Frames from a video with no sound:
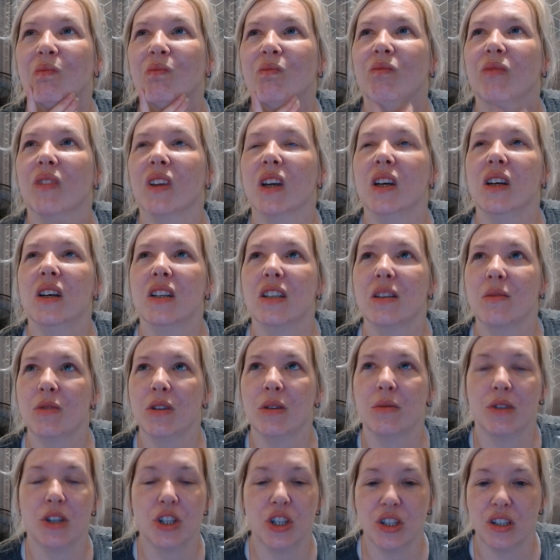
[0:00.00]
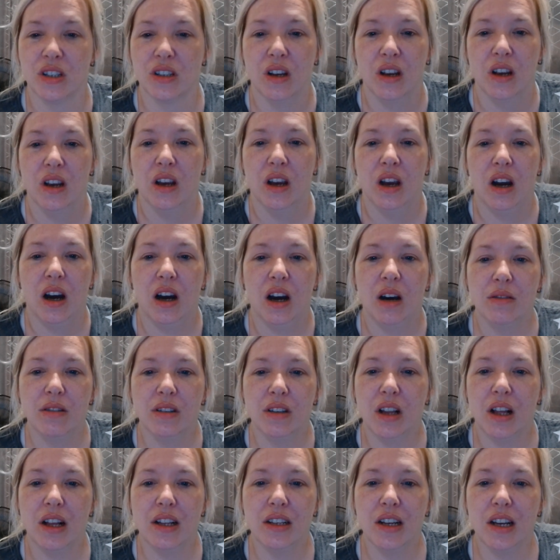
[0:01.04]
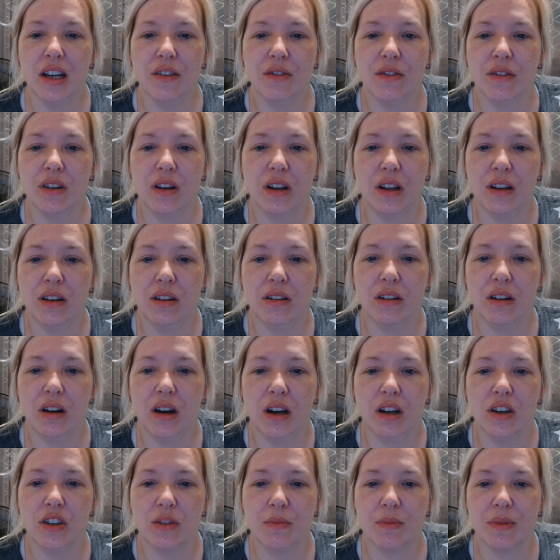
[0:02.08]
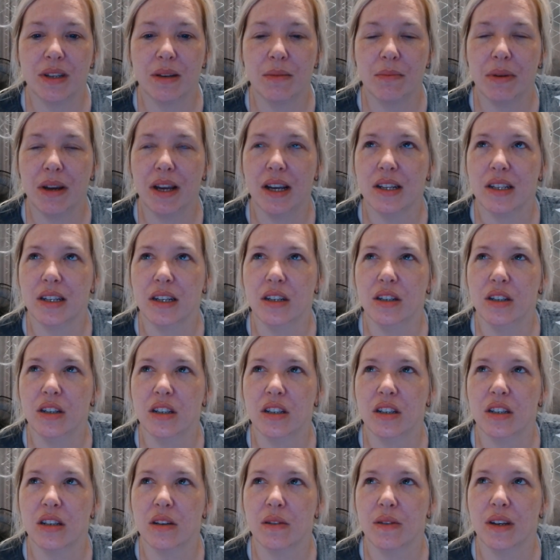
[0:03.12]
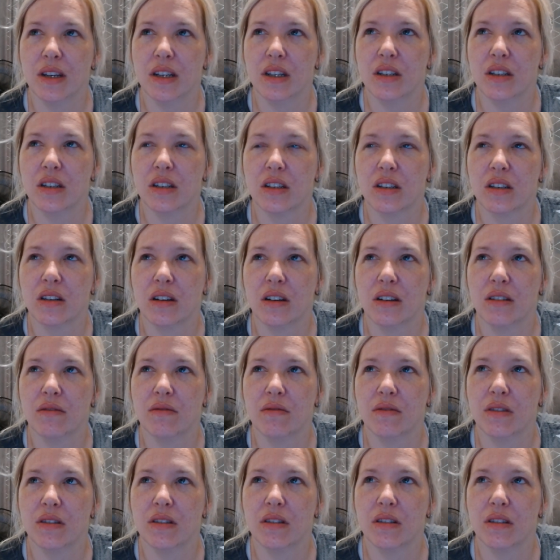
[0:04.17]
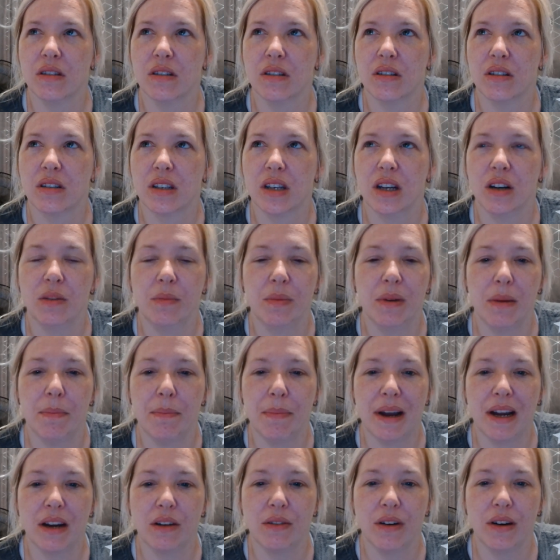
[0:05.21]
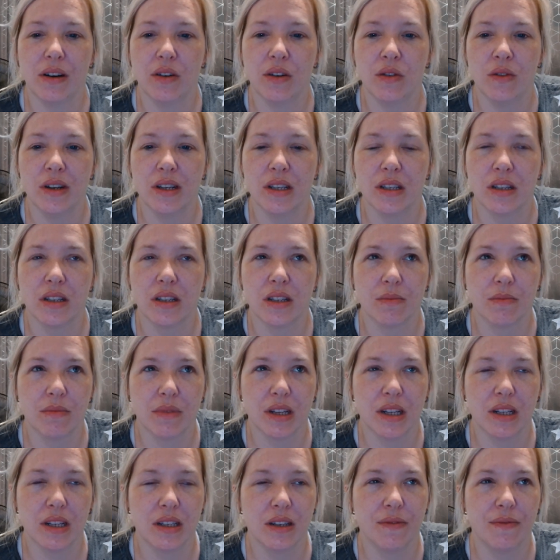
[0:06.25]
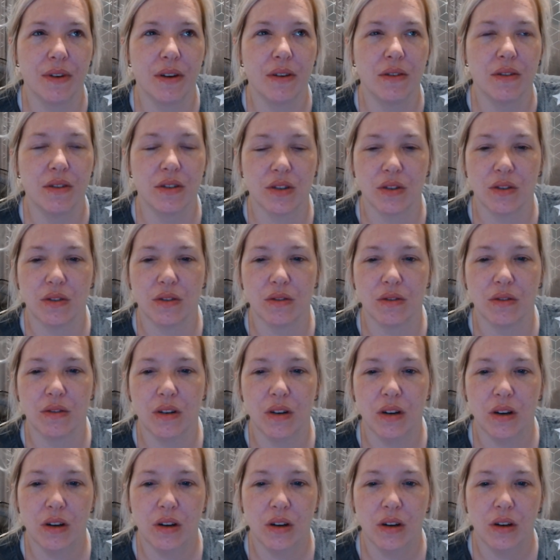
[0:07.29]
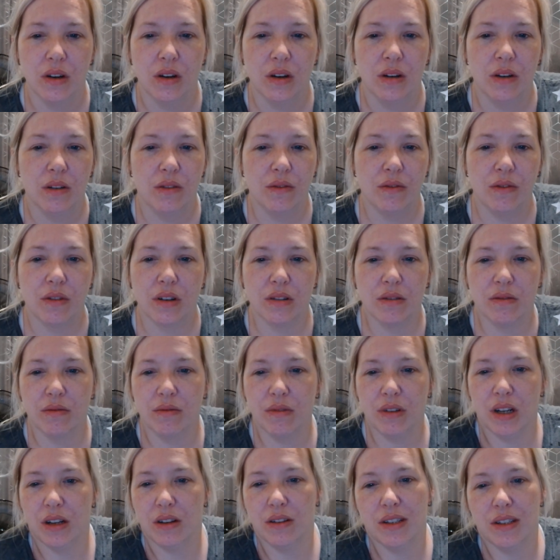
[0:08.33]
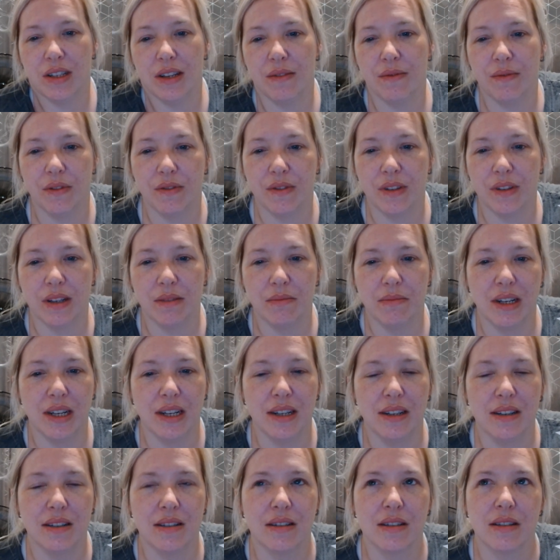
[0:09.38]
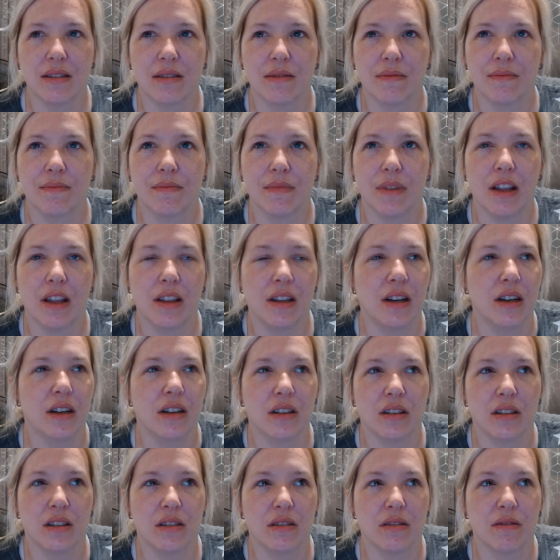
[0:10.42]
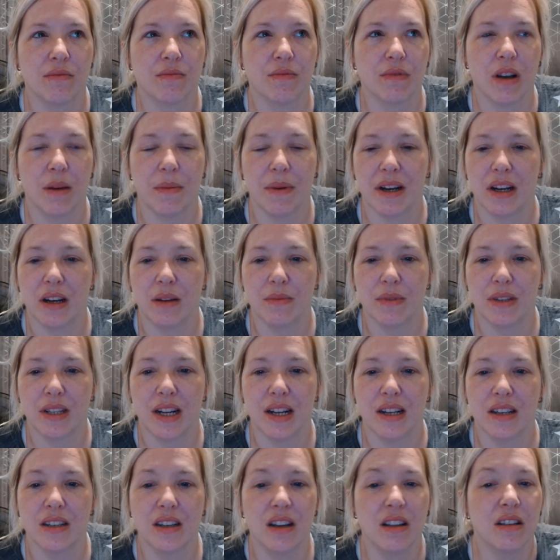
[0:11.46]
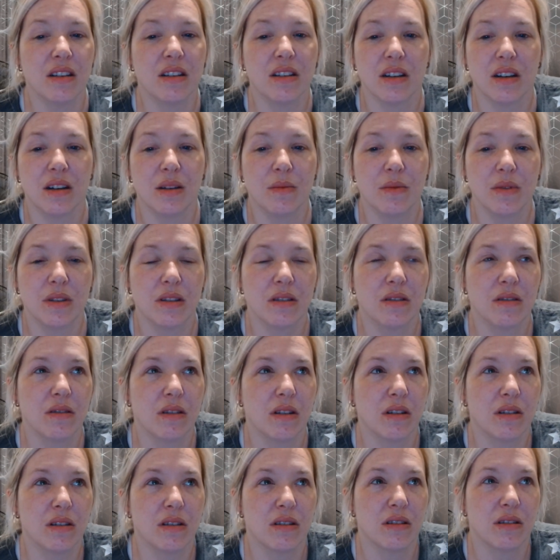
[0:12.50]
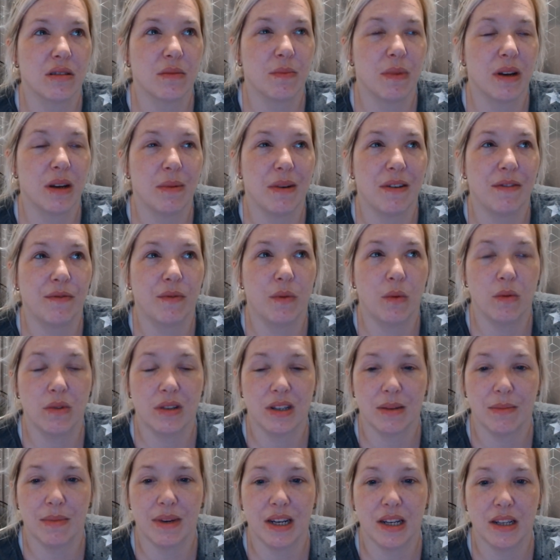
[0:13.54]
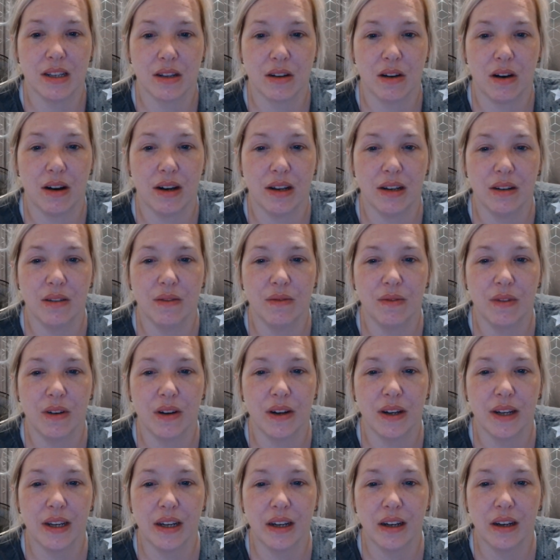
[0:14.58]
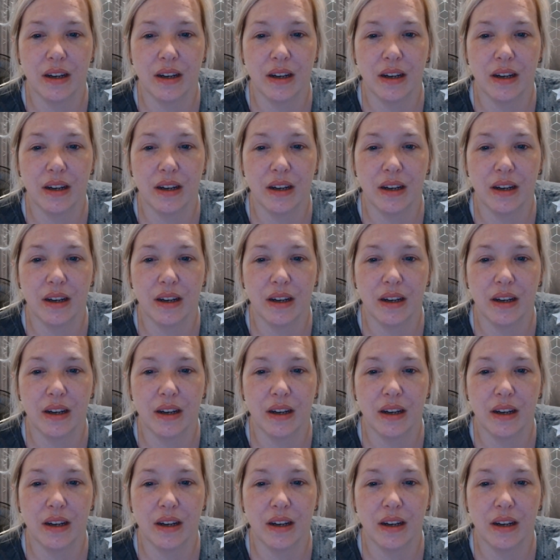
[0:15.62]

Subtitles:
Sometimes I don't even like 100% pay attention to it. It's just like just a little bit of background noise and something to focus on for 10-15 minutes, and then I just go back upstairs. And other times I just spend about 40 minutes kind of like